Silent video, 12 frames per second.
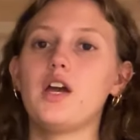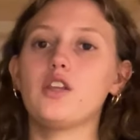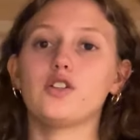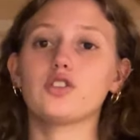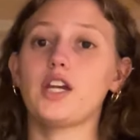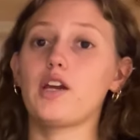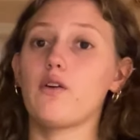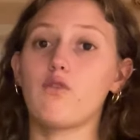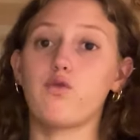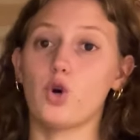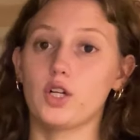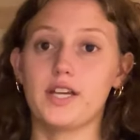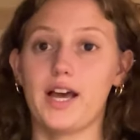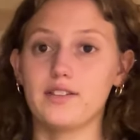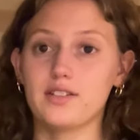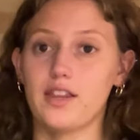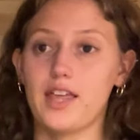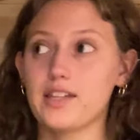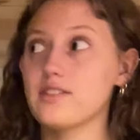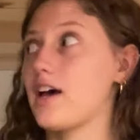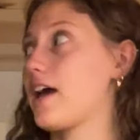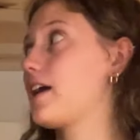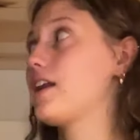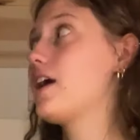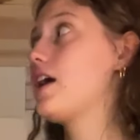There's like 4 tents on that site,